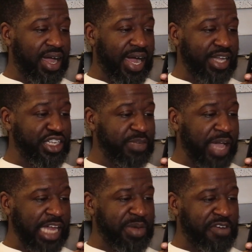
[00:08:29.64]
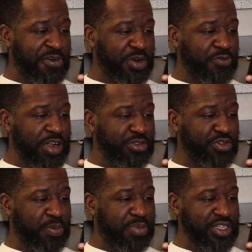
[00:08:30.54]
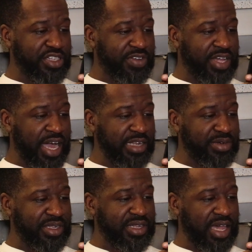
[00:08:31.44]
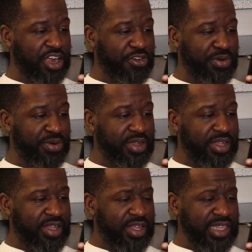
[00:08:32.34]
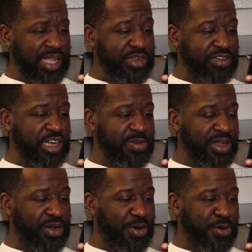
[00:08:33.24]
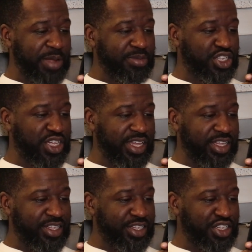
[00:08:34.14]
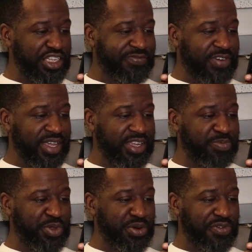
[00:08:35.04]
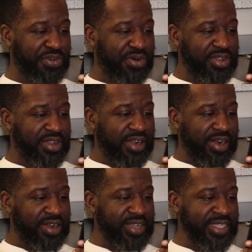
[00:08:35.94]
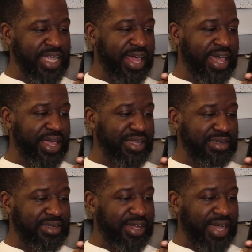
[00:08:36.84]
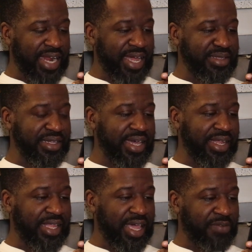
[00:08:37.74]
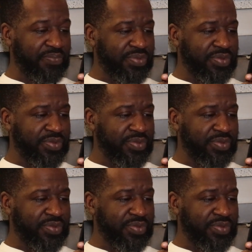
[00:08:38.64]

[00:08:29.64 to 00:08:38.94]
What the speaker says: "I just passed my phone around to a bunch of guys on the tech crew. They were screaming, 'OMG, she's fucking beautiful. Look at that ass. I like to get that.'